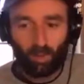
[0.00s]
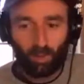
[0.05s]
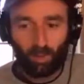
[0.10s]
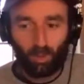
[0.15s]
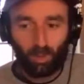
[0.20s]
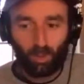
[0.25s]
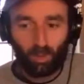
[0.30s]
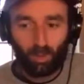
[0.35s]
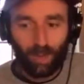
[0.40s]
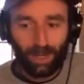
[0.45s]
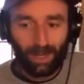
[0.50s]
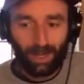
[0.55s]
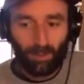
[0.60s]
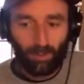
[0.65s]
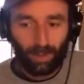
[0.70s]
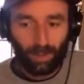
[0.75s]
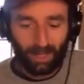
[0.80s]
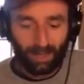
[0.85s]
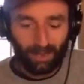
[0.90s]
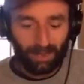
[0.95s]
way
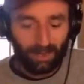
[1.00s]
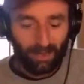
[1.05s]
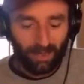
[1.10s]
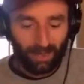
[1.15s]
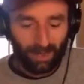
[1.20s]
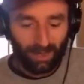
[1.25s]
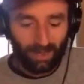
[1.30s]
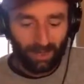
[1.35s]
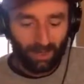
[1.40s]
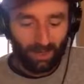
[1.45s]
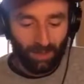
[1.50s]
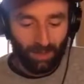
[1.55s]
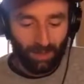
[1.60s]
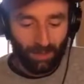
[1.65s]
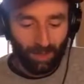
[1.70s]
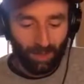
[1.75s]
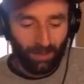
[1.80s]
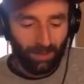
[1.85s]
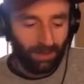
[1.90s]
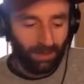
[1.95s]
we think
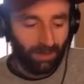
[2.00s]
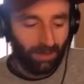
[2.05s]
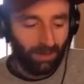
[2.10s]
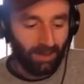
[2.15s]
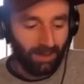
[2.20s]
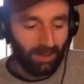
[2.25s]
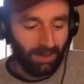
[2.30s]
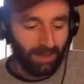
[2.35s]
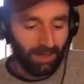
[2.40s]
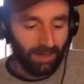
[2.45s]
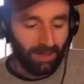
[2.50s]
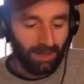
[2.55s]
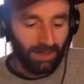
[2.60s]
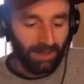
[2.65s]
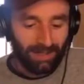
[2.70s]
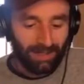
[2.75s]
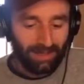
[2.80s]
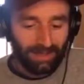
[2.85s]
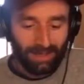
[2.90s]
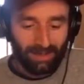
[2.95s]
about it
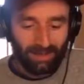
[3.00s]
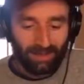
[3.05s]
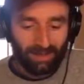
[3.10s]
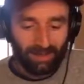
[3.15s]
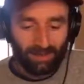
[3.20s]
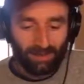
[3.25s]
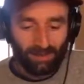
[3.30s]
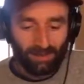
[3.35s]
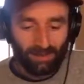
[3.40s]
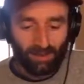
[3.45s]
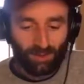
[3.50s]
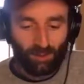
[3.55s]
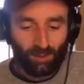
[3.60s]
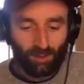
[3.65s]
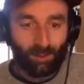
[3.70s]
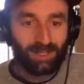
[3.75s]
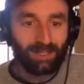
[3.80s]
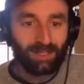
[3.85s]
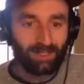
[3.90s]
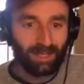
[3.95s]
is that the
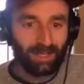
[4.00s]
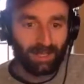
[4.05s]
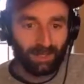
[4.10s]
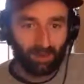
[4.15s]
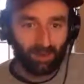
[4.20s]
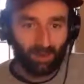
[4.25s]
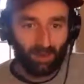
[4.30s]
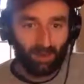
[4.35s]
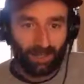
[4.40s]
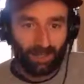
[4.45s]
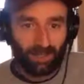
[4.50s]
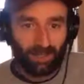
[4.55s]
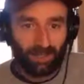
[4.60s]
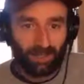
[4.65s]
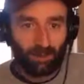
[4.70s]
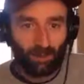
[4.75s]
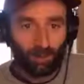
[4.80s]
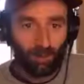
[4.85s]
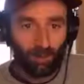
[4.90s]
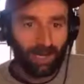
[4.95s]
source data loaded
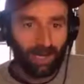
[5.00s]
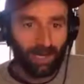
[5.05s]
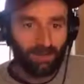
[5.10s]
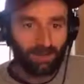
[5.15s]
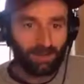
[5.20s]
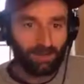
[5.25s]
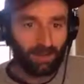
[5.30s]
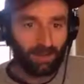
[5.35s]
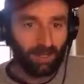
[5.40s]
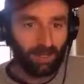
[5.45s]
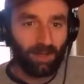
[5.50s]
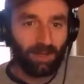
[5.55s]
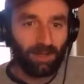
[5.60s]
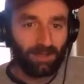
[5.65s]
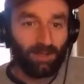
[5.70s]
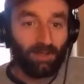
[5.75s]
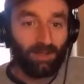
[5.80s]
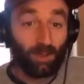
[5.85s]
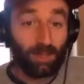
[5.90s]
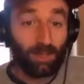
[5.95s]
into a warehouse, we call
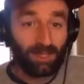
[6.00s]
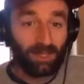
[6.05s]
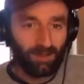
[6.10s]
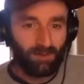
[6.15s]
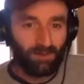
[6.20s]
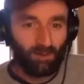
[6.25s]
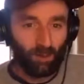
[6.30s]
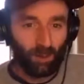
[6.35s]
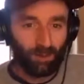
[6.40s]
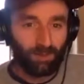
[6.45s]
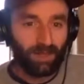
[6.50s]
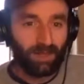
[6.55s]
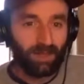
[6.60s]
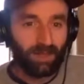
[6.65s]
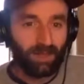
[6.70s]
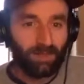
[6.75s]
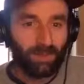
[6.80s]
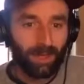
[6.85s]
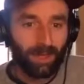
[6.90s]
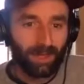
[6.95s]
it source conformed.
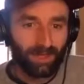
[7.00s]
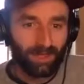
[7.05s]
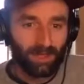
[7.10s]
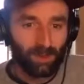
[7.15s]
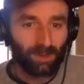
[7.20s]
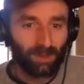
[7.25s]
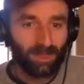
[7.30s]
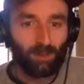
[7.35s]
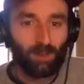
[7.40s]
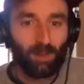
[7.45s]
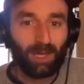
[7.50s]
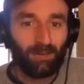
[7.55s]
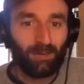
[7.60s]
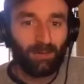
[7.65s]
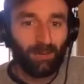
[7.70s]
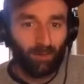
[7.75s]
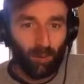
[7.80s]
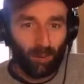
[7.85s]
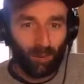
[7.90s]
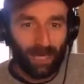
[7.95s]
And so it's in
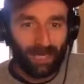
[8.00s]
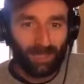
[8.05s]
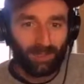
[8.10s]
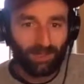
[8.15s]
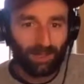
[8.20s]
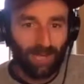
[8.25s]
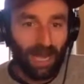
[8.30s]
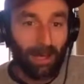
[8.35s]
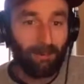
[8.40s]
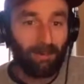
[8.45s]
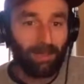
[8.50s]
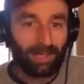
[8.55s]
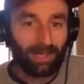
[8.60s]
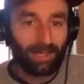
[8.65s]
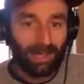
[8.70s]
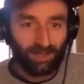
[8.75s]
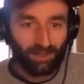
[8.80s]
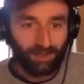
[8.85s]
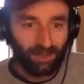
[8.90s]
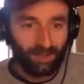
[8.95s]
whatever format your
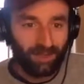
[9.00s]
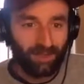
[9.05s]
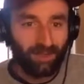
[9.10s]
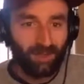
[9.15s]
application